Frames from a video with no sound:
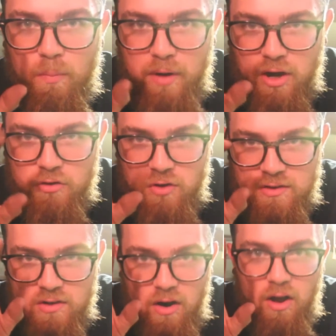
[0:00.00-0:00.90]
because
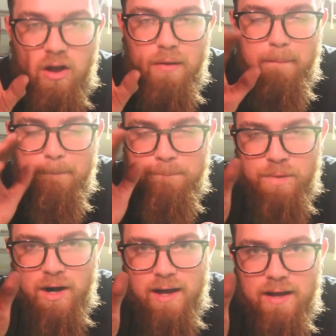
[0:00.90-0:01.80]
race car.
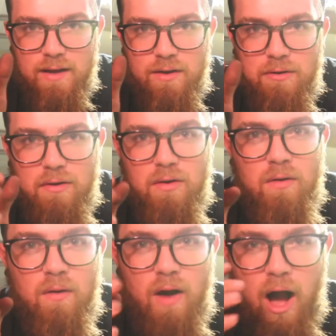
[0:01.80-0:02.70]
But
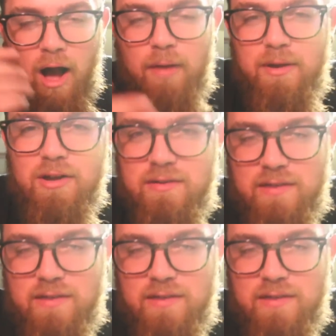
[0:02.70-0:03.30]
I'm here to